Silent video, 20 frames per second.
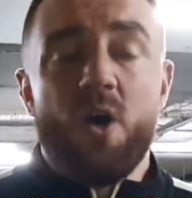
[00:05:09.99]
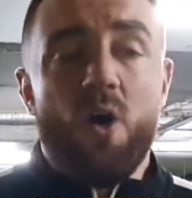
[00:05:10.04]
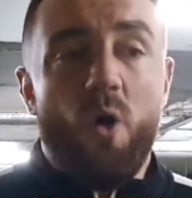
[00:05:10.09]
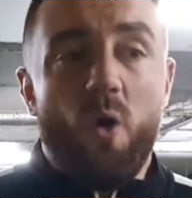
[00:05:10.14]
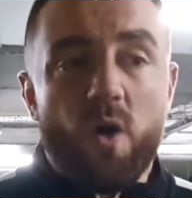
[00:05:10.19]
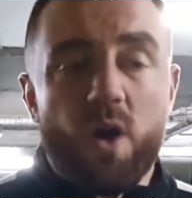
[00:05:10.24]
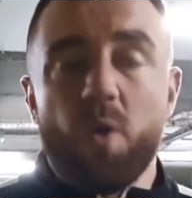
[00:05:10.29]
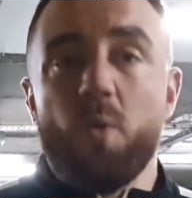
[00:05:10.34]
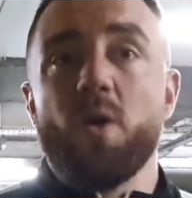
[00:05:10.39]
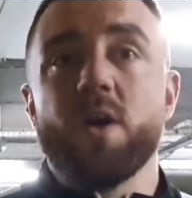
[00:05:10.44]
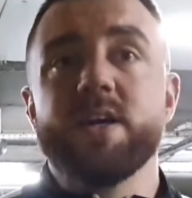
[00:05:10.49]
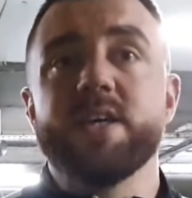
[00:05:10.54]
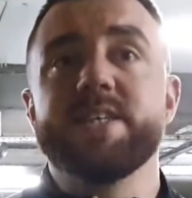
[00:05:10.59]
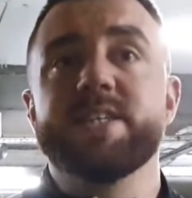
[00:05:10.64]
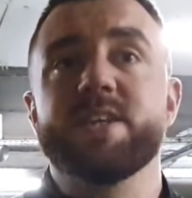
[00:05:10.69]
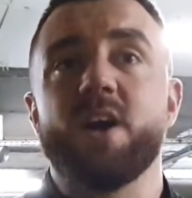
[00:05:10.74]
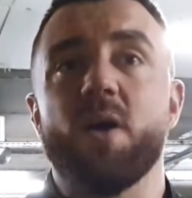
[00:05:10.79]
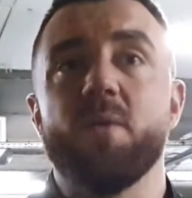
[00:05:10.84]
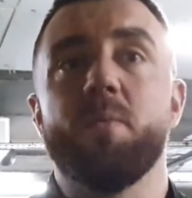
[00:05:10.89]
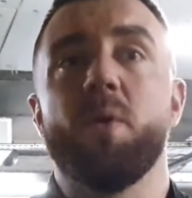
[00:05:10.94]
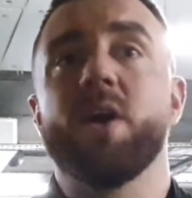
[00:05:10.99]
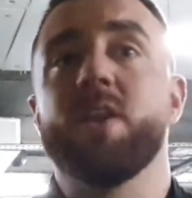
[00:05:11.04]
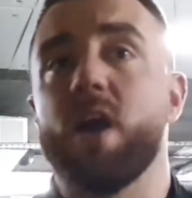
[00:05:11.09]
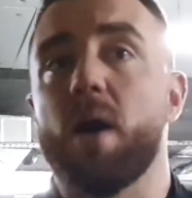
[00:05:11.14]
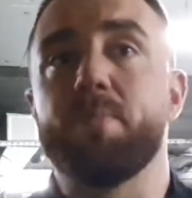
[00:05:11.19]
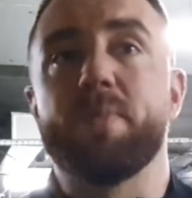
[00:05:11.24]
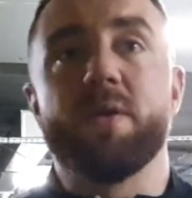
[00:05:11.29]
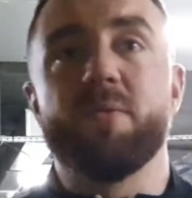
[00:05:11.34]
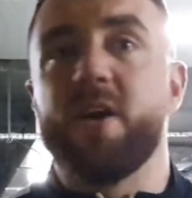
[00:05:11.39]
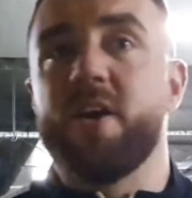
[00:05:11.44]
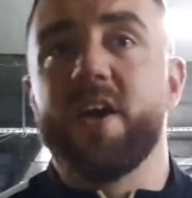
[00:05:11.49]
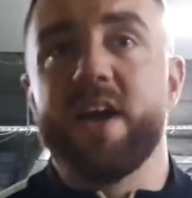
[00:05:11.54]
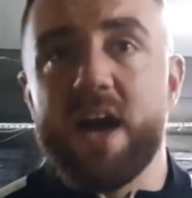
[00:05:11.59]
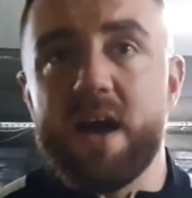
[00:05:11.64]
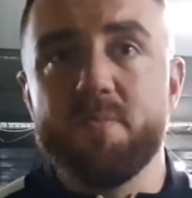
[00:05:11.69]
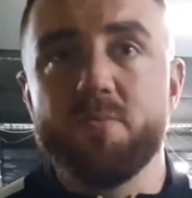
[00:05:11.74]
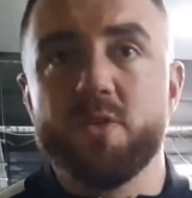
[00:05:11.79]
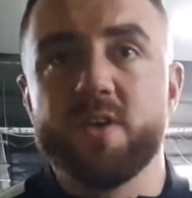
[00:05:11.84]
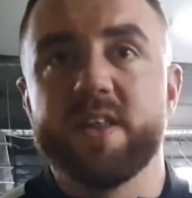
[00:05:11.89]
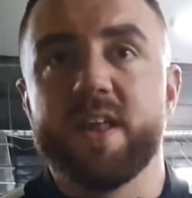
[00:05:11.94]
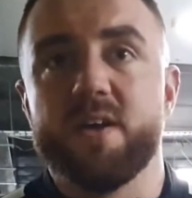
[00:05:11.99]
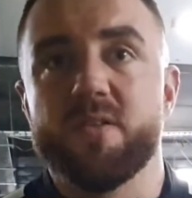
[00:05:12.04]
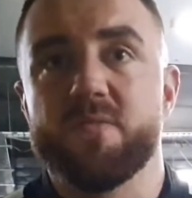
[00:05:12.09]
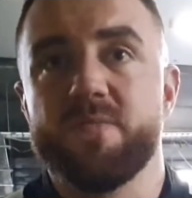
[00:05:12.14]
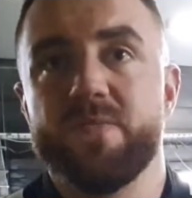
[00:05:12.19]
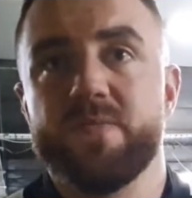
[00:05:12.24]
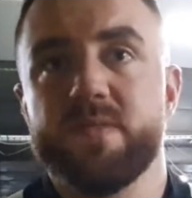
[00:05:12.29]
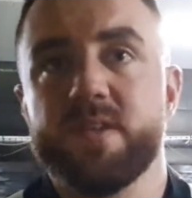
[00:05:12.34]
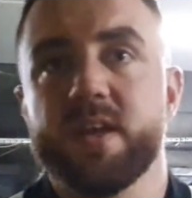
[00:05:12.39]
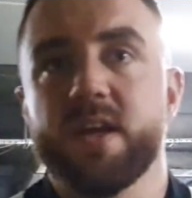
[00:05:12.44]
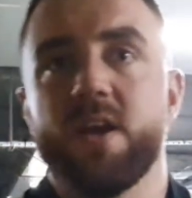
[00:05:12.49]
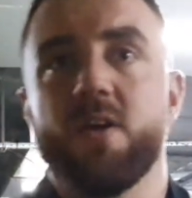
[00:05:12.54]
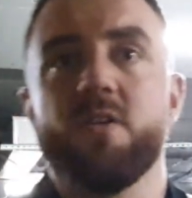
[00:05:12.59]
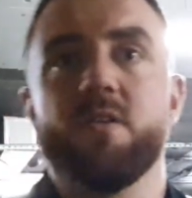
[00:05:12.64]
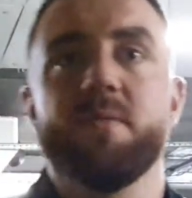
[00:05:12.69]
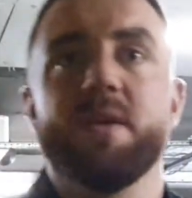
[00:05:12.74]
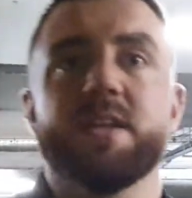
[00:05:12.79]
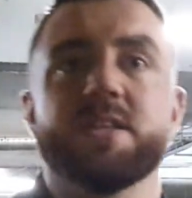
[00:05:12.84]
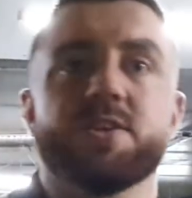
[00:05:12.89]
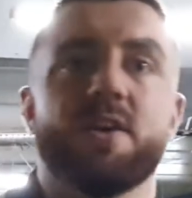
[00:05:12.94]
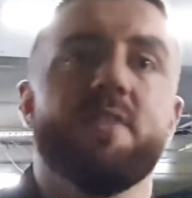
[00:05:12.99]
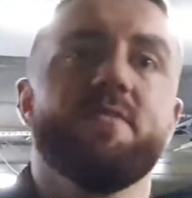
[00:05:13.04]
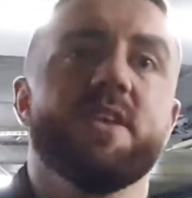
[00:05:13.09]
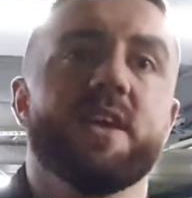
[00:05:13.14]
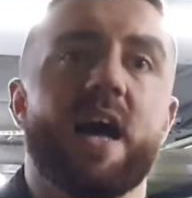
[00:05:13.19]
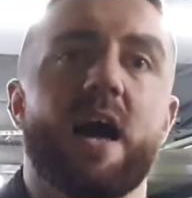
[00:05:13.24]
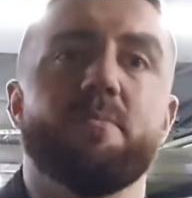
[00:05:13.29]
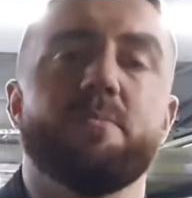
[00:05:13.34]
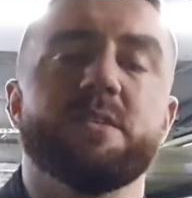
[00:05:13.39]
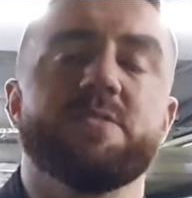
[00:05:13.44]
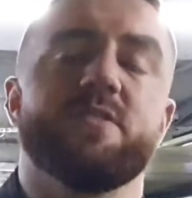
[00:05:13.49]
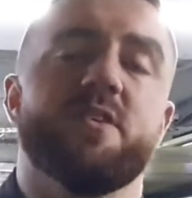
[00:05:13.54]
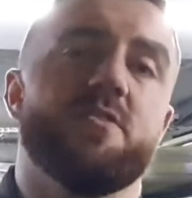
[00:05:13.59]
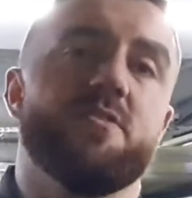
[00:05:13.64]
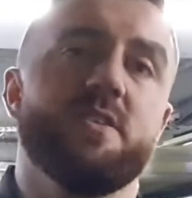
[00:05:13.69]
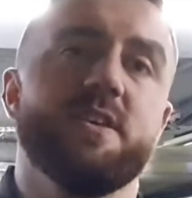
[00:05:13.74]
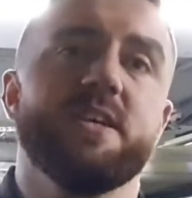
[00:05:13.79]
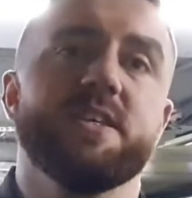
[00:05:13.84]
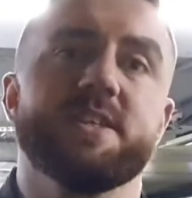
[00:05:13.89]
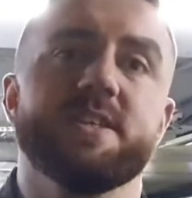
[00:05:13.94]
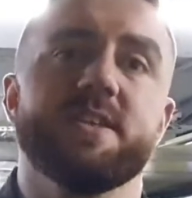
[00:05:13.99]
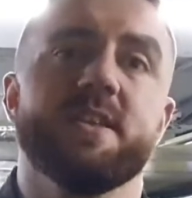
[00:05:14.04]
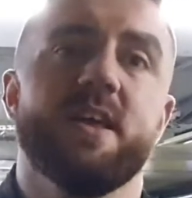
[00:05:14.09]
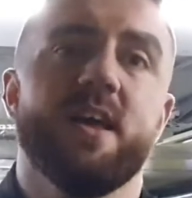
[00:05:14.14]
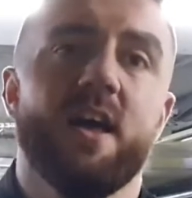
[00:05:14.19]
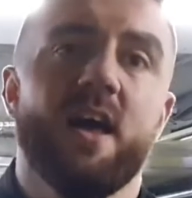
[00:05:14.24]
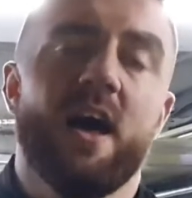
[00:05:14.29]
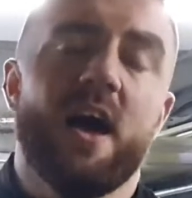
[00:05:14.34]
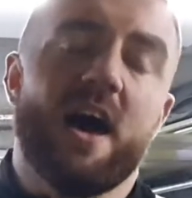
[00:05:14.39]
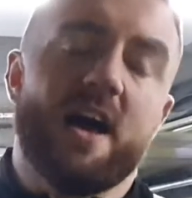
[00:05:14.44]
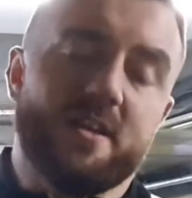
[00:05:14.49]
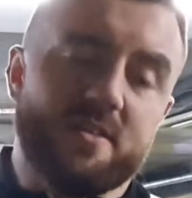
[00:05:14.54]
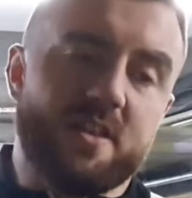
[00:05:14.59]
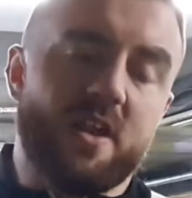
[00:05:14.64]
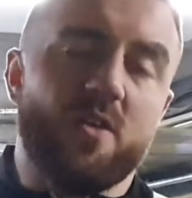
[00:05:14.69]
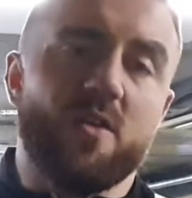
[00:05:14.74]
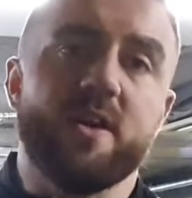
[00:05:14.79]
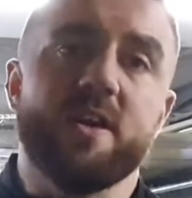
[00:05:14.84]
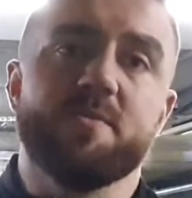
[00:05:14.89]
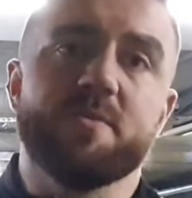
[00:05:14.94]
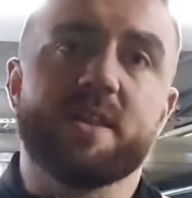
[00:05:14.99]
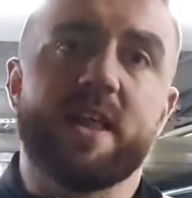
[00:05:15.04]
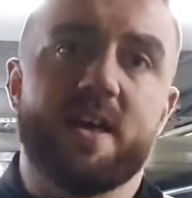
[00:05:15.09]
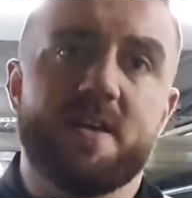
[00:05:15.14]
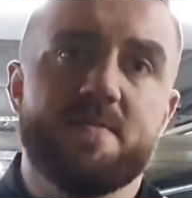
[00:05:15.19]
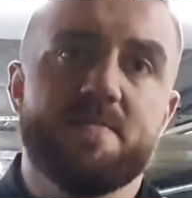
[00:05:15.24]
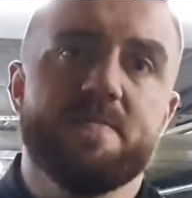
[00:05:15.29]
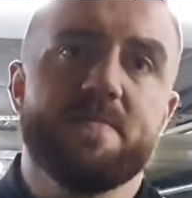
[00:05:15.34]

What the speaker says: Otherwise, I might not be where I am right now, you know what I mean? So everything happens for a reason, and I'm delighted with that.